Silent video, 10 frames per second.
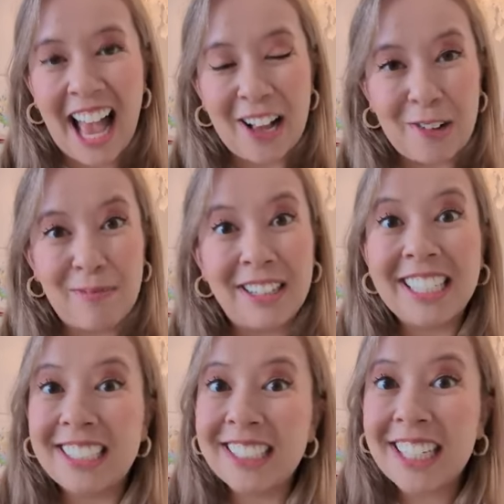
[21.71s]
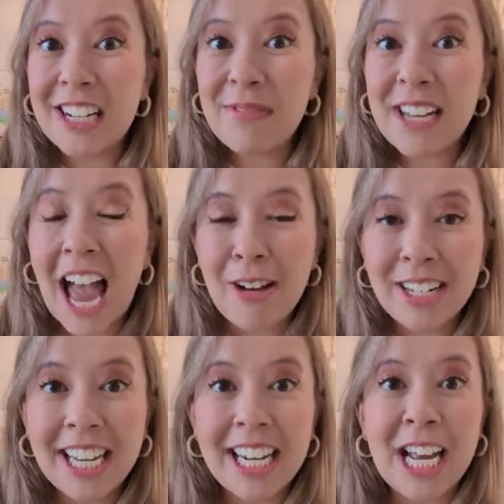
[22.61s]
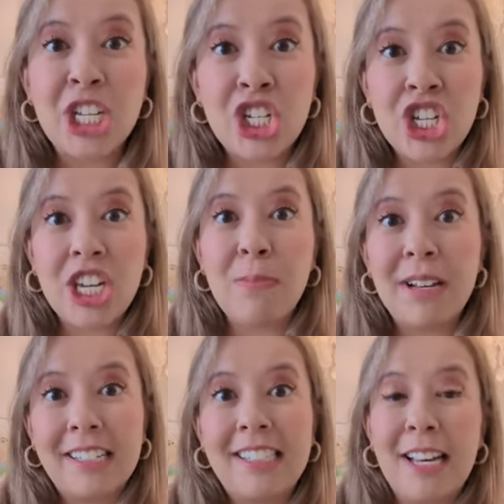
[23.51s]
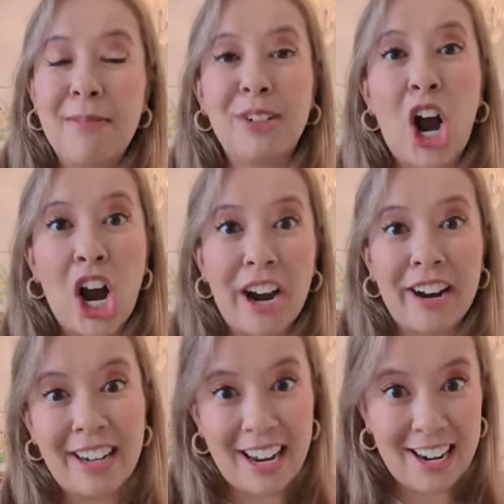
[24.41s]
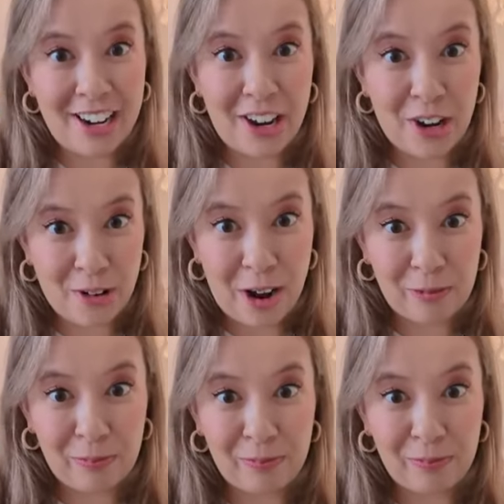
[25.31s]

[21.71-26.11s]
But this is going to be how to get a cheap SIM card in Europe.